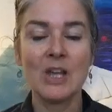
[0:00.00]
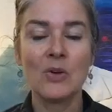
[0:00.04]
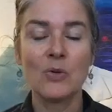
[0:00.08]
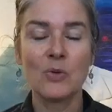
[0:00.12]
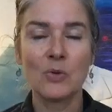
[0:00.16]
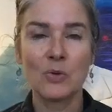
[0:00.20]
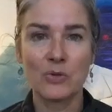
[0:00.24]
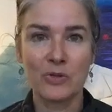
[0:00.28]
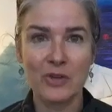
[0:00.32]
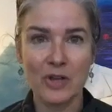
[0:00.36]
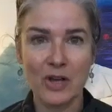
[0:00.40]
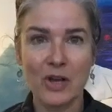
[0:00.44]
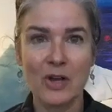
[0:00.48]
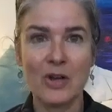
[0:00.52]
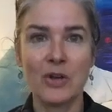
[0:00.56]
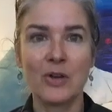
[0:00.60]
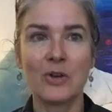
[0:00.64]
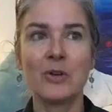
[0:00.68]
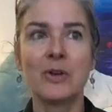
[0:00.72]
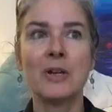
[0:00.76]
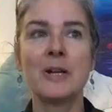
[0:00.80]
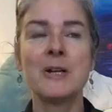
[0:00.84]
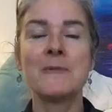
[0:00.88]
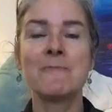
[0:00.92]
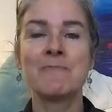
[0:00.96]

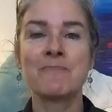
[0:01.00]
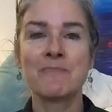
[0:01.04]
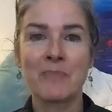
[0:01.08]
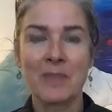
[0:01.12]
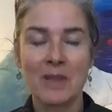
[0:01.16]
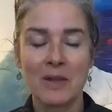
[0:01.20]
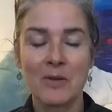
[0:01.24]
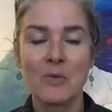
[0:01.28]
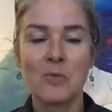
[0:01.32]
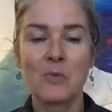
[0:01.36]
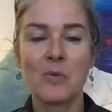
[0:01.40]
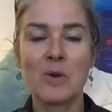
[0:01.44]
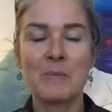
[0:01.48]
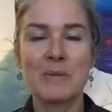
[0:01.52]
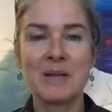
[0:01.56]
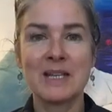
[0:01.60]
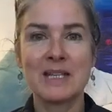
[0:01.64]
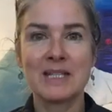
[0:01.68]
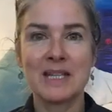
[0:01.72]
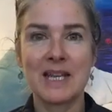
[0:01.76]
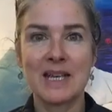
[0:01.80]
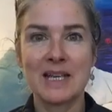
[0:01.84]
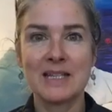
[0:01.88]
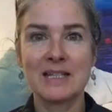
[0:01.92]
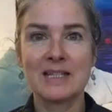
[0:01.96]
Although women
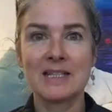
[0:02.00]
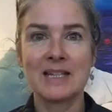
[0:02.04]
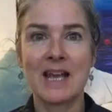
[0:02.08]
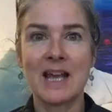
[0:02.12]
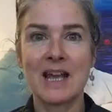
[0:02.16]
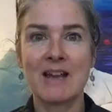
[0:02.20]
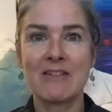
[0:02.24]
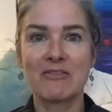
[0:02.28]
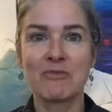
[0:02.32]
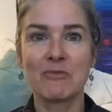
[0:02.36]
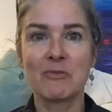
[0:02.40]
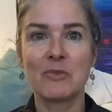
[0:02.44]
tend to have